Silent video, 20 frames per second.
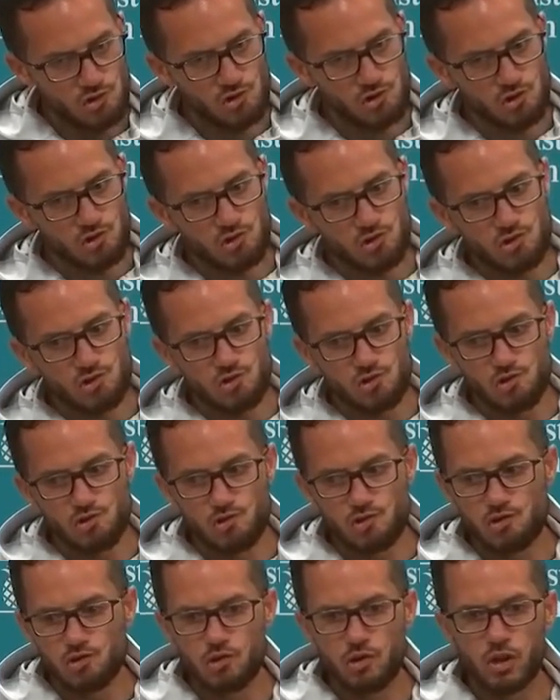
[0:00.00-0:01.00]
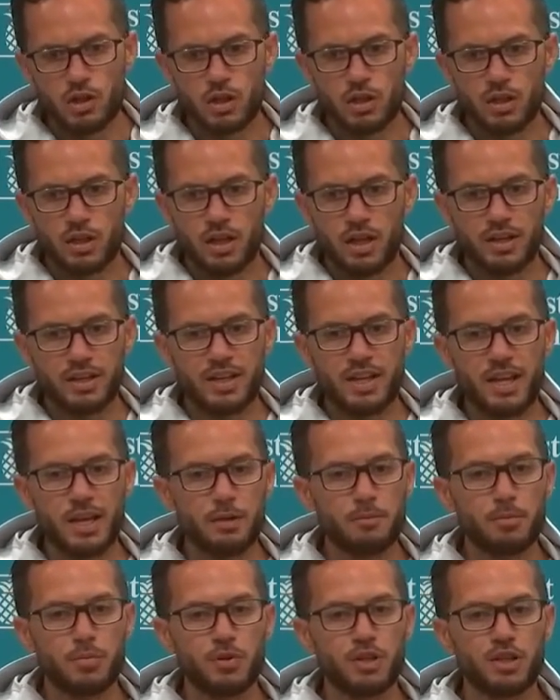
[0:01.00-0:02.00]
Hmm? I
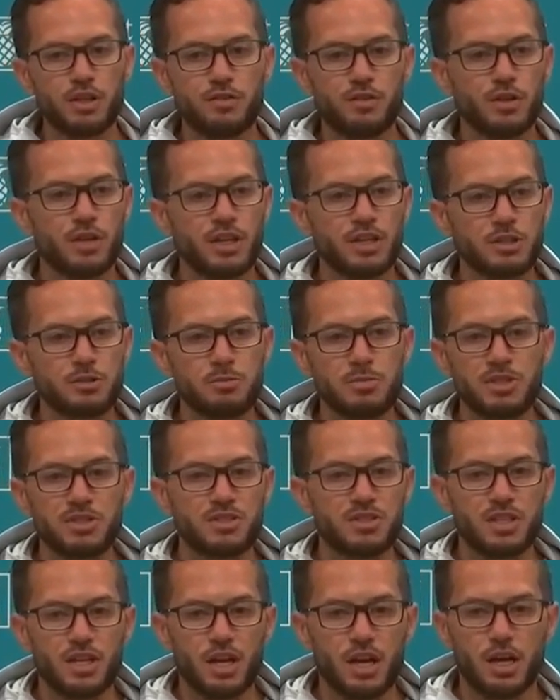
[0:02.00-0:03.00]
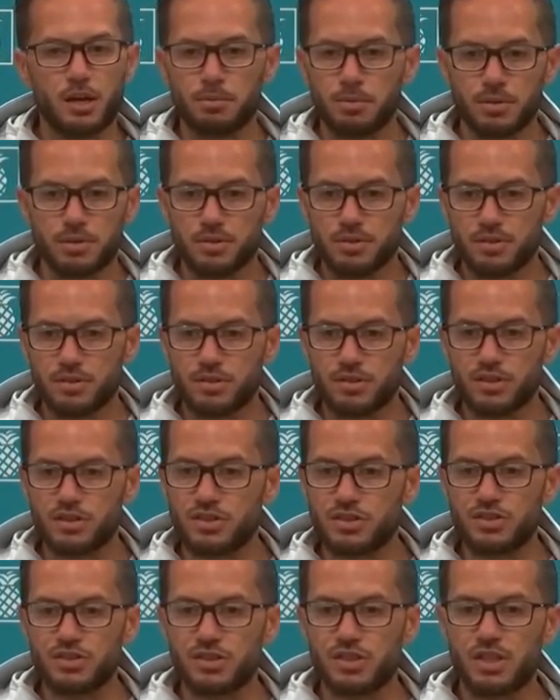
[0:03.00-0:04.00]
can't believe you guys missed the op.
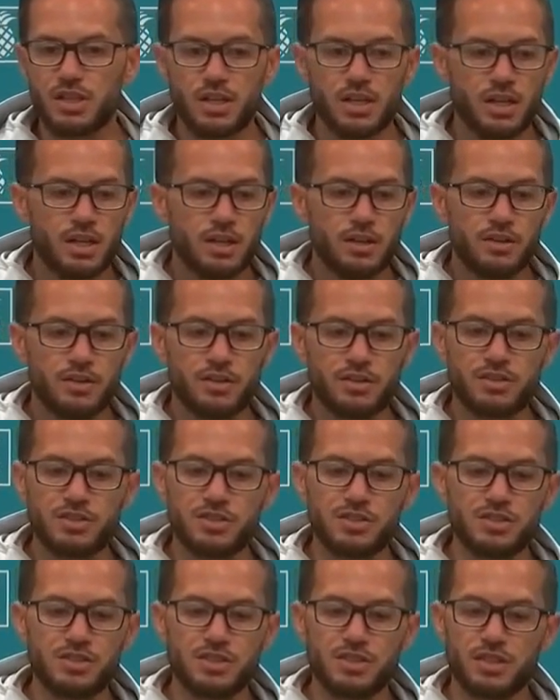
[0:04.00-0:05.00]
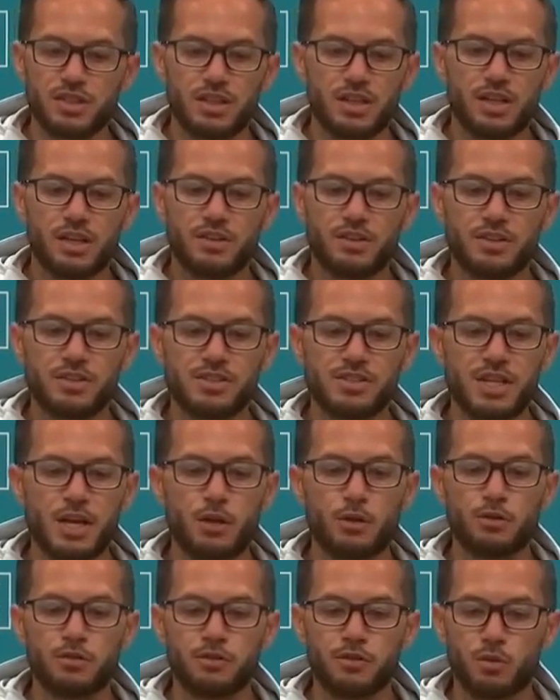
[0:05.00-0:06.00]
This is this is the
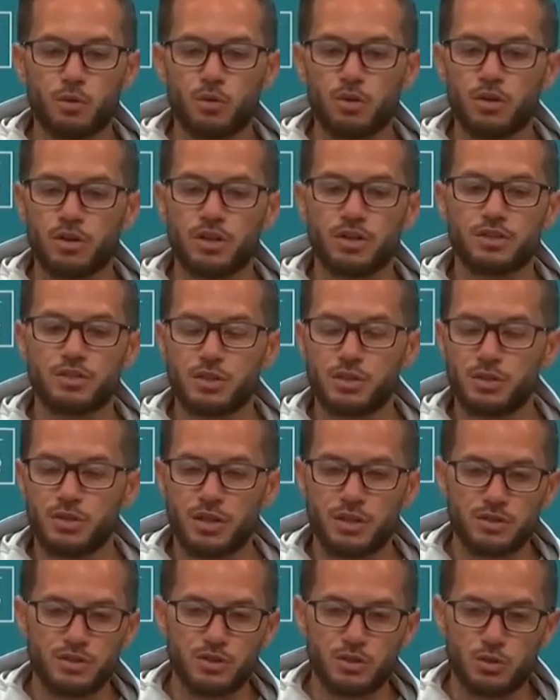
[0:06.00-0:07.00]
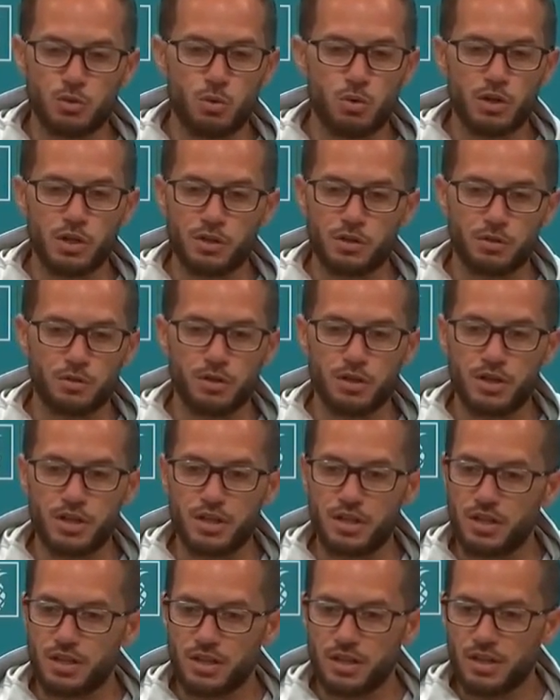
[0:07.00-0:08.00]
South Florida
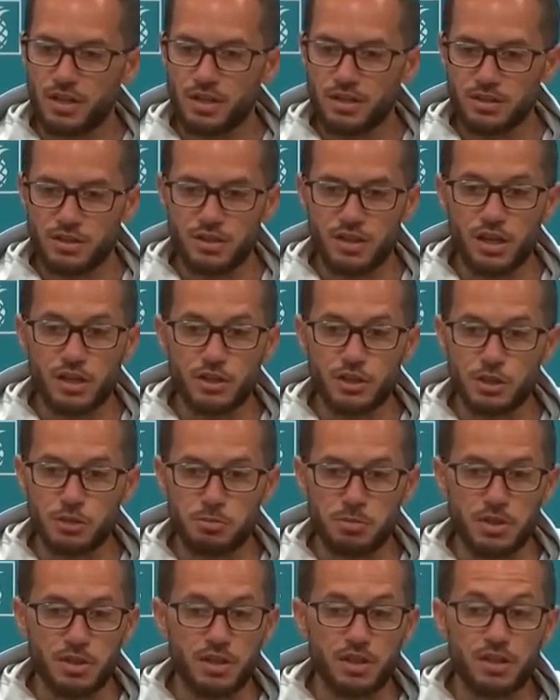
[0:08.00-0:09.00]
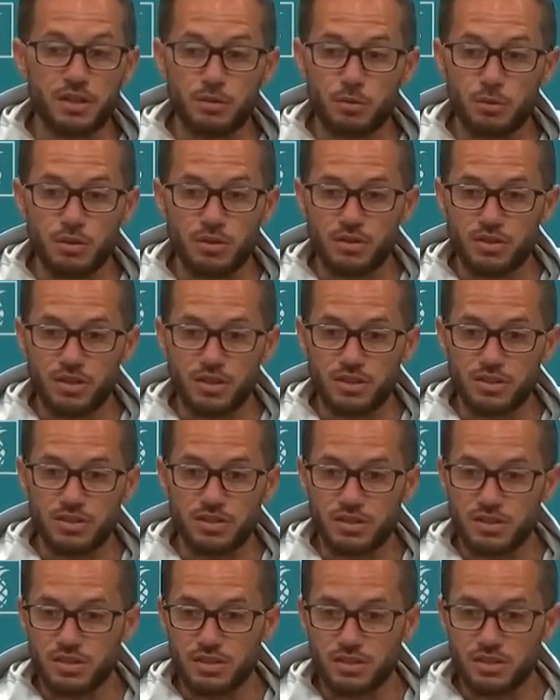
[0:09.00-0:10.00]
2023 did not just begin with
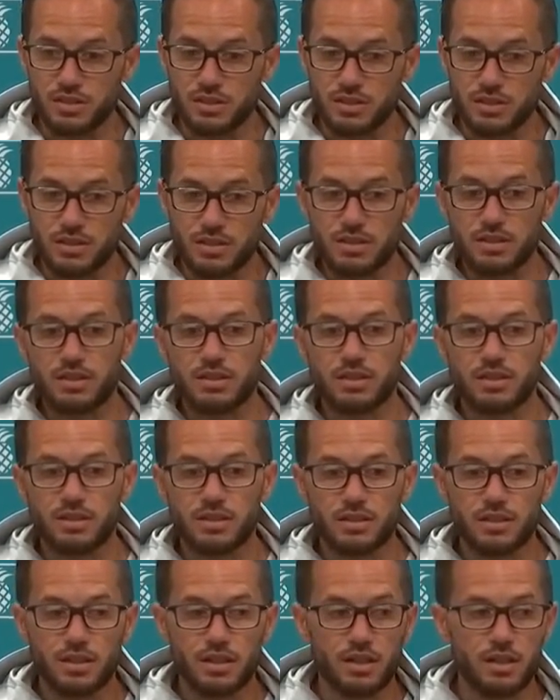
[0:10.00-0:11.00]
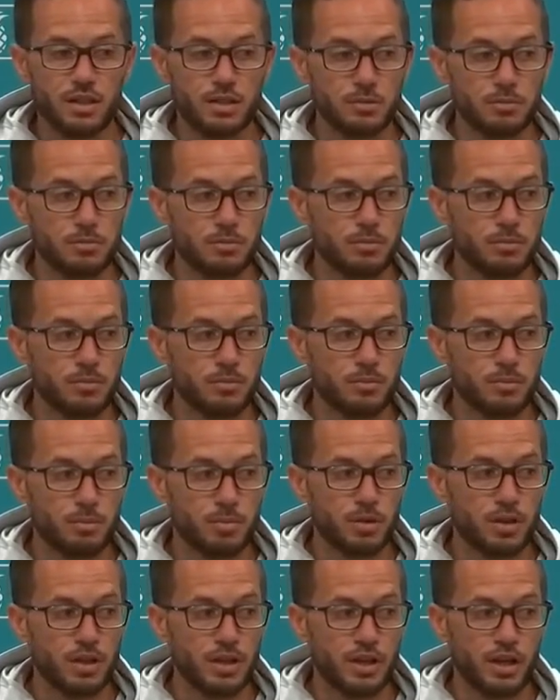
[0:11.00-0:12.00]
these um,
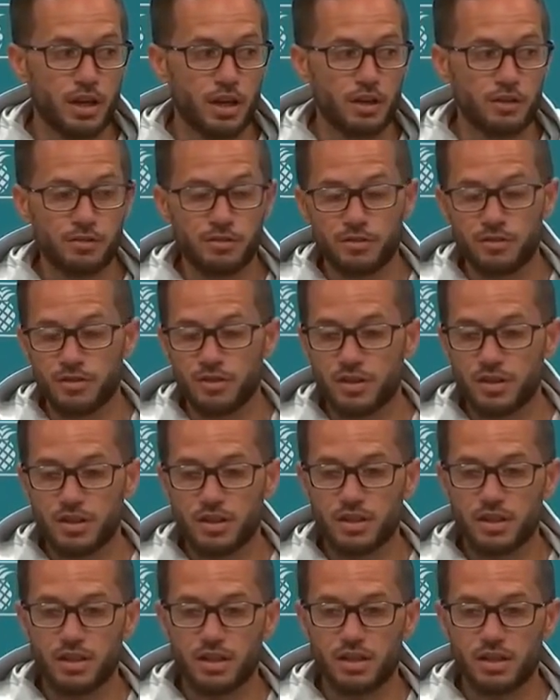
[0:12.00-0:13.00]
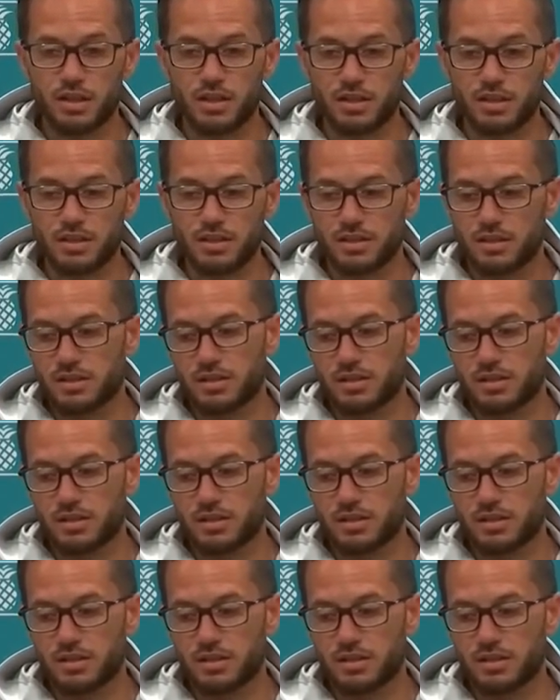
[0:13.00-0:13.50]
playoff uh,